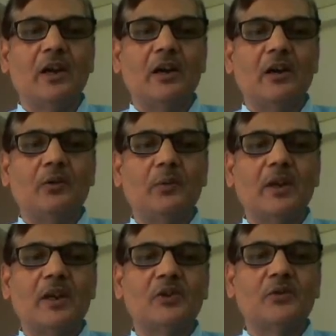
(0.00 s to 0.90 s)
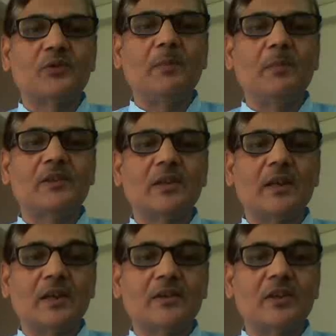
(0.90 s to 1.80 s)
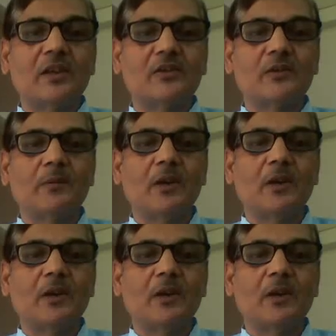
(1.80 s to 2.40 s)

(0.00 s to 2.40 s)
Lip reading: whereas females are XX.